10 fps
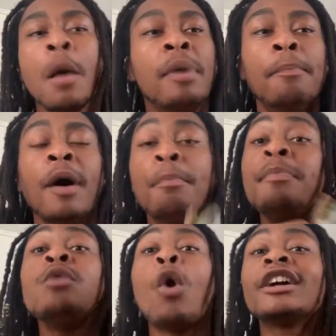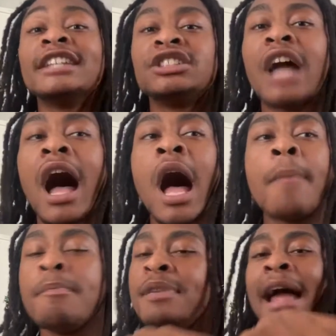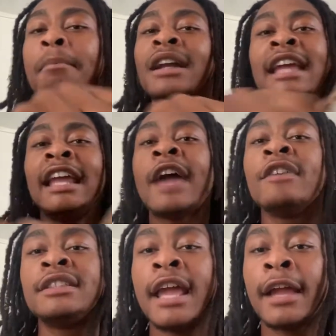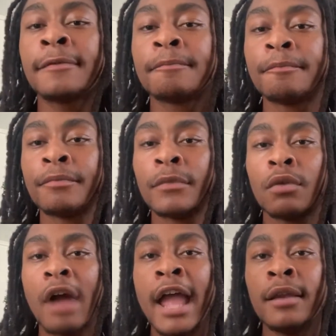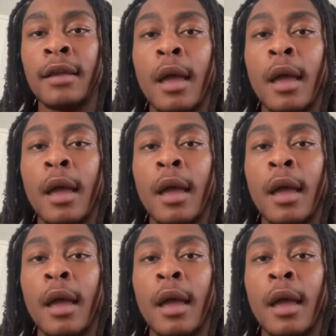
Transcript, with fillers: but but but be working a job and be like money ain't everything, right?